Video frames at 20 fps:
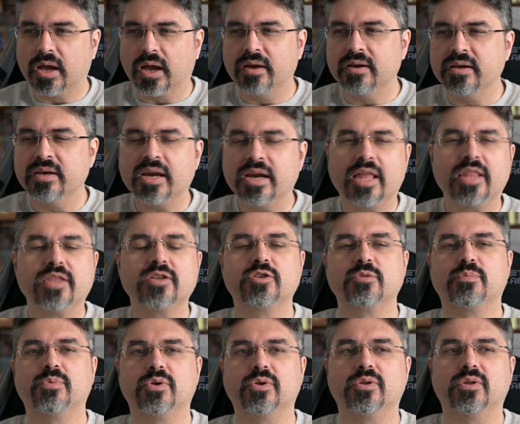
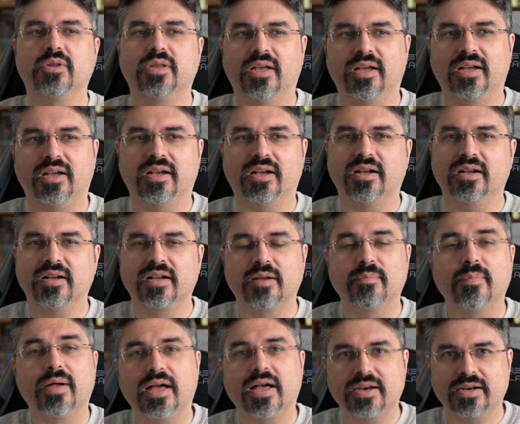knowledgeable
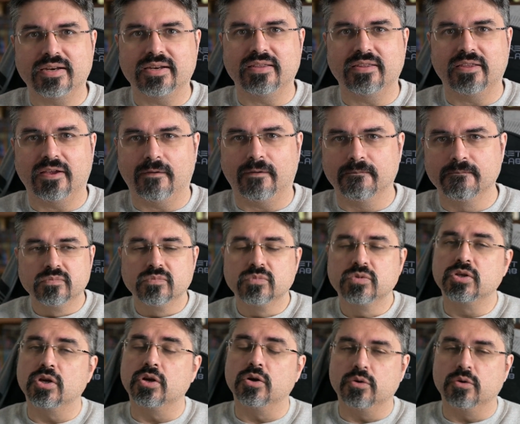commodity there.
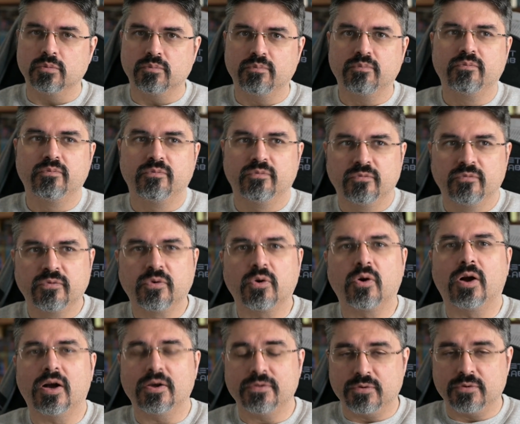So for
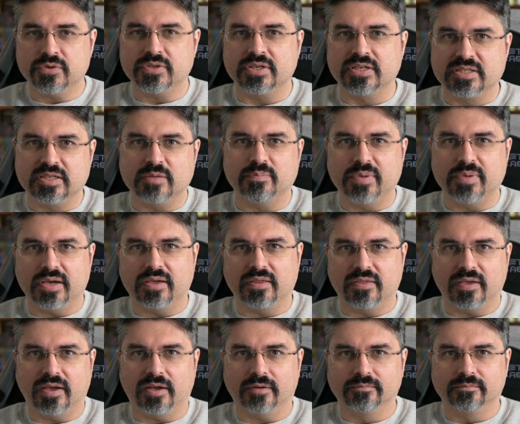authors, that's the big
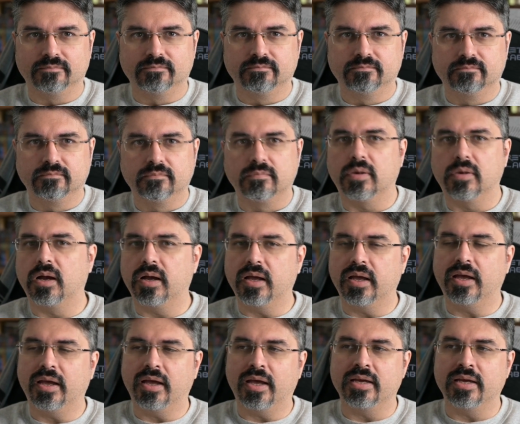thing.
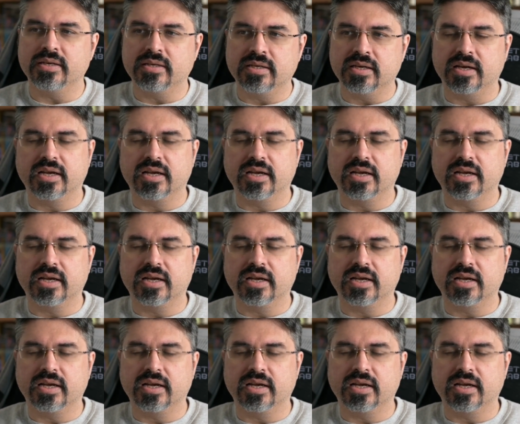And to